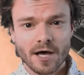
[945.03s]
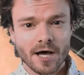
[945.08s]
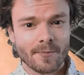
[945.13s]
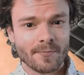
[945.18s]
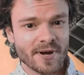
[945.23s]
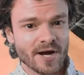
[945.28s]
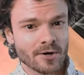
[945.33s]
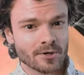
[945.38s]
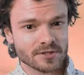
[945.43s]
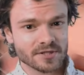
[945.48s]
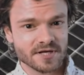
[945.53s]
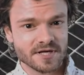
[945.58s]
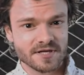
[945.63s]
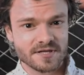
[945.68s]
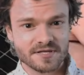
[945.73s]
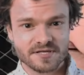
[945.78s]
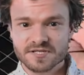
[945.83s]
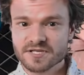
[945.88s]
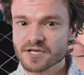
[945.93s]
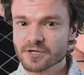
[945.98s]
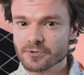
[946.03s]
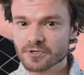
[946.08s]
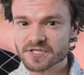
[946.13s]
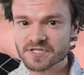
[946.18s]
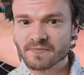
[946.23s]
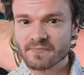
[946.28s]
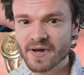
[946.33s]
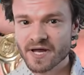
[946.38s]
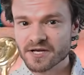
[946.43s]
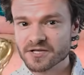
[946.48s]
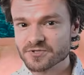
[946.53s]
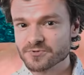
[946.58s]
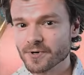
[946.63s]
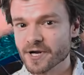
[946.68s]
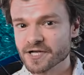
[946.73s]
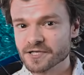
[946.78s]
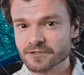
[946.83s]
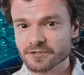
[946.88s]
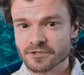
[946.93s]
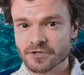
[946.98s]
Apparently, the secret to Benny's
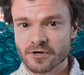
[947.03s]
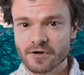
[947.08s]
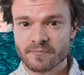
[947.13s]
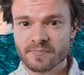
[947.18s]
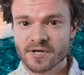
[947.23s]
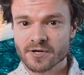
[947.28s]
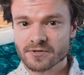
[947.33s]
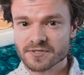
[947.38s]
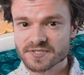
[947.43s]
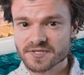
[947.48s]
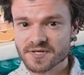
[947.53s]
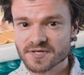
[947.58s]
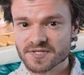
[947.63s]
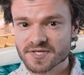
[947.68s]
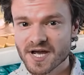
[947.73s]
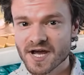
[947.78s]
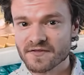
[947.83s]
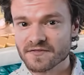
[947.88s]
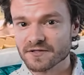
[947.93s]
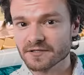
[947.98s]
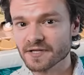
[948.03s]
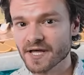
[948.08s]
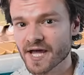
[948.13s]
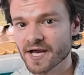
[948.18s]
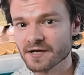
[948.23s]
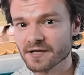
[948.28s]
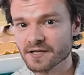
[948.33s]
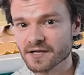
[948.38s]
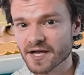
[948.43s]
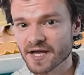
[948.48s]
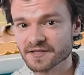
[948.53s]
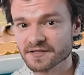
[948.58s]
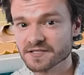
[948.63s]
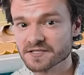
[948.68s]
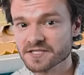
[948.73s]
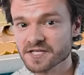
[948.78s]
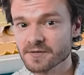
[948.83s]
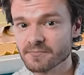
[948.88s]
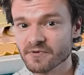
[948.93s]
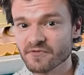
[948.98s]
regular appearances on the landing at the
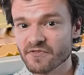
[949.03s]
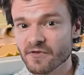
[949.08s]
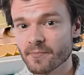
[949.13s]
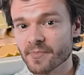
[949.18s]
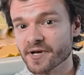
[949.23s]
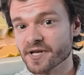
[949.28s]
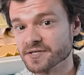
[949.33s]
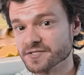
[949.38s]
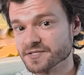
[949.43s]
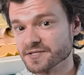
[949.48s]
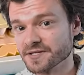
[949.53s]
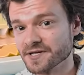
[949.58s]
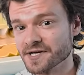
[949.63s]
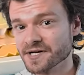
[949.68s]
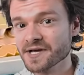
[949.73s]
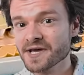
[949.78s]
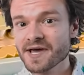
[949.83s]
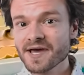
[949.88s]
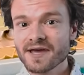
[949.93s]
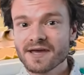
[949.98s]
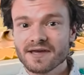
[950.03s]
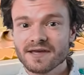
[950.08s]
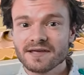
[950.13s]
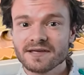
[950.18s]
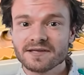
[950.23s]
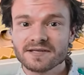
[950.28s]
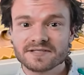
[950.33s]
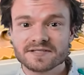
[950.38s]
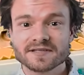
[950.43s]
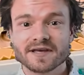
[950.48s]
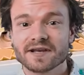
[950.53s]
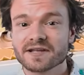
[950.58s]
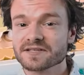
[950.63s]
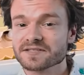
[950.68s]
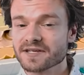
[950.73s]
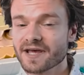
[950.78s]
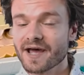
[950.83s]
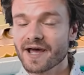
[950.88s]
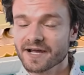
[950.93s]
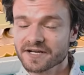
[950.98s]
tip of the peninsula is that
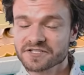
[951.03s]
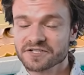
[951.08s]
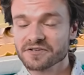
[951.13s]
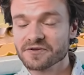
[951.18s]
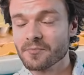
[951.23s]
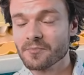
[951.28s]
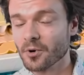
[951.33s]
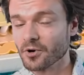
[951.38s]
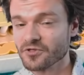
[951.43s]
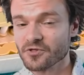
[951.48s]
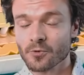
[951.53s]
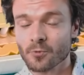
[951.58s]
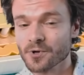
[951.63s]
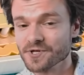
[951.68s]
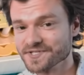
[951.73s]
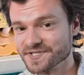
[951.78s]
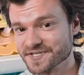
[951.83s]
he's actually more than one